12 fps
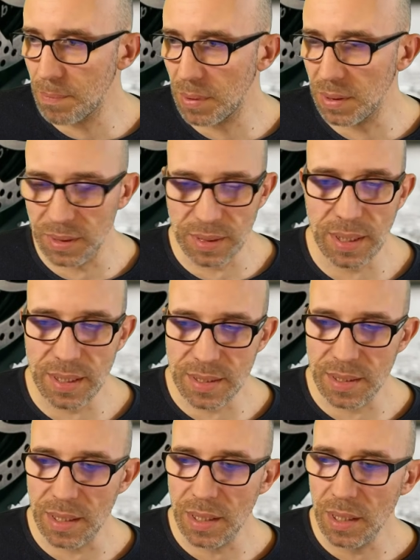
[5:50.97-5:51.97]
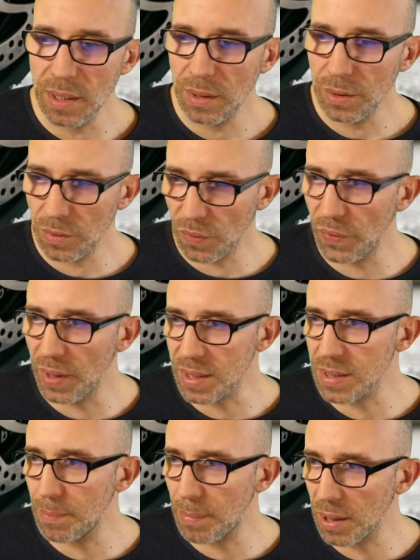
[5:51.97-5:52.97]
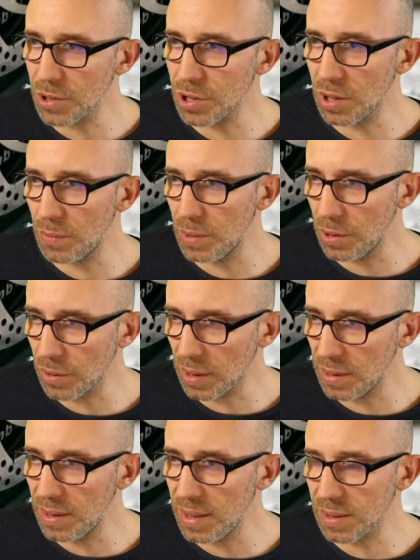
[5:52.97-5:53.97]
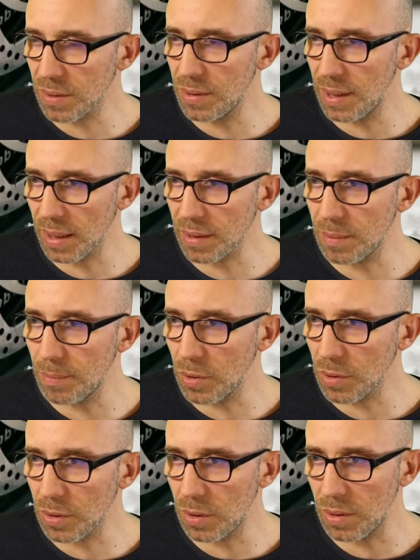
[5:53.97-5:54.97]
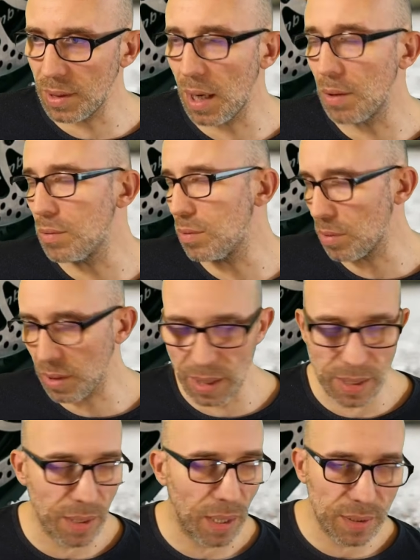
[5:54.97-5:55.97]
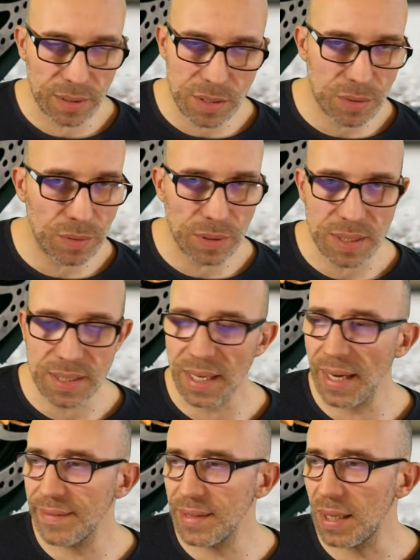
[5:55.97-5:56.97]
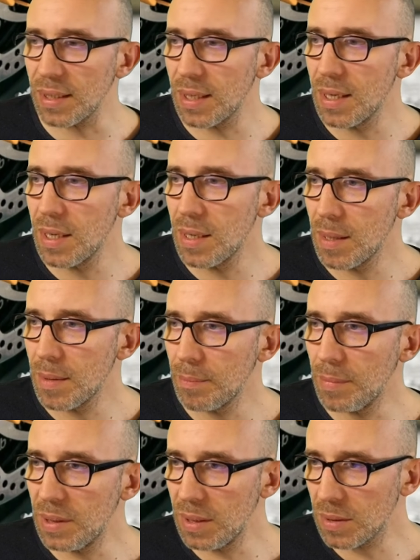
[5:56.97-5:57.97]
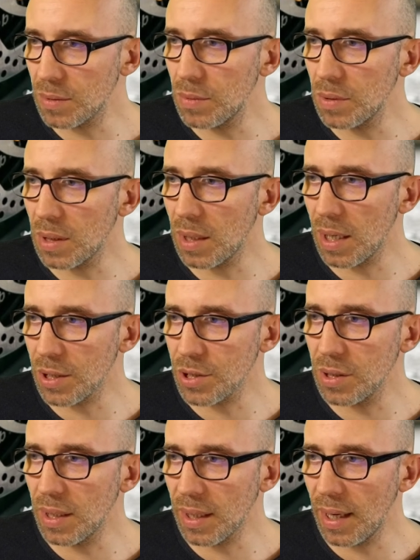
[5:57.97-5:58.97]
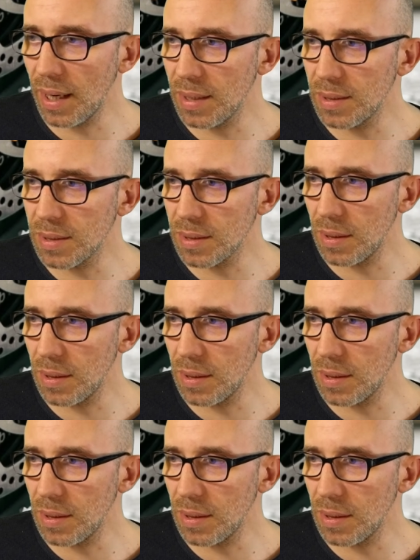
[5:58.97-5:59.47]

and easy to fix a puncture when you can disconnect a motor. Now, okay, other scooters have that, but this scooter actually has